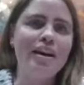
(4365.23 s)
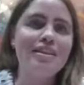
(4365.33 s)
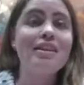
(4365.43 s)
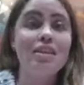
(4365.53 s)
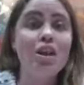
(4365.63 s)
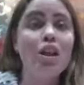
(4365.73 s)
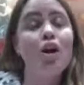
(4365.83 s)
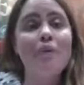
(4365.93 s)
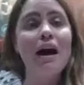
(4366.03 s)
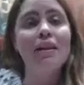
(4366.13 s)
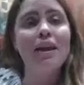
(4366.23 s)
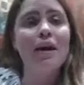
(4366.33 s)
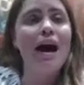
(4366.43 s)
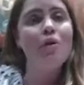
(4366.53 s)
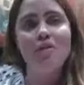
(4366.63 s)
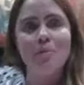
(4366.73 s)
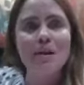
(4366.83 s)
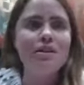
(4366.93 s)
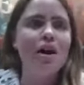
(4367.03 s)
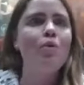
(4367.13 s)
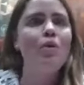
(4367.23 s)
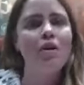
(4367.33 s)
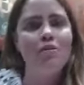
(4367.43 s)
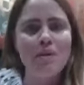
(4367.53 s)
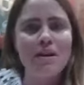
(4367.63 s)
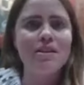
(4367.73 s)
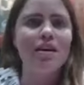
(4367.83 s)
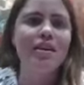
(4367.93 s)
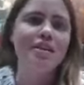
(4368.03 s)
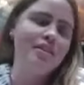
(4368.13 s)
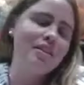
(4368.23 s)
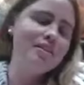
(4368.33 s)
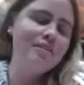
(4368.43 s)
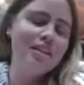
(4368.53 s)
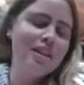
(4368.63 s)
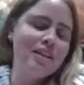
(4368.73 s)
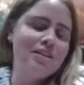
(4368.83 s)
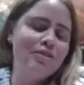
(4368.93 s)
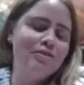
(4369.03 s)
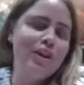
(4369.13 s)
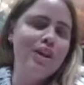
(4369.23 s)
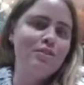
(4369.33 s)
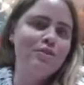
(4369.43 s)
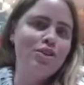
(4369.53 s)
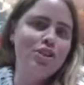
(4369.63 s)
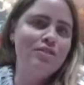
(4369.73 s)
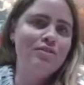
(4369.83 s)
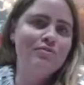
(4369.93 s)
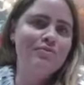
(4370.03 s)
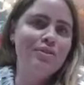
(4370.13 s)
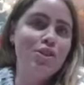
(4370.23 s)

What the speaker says: It's a lot about like, how do I find my style? What do I find my style? And I think that's fantastic advice of just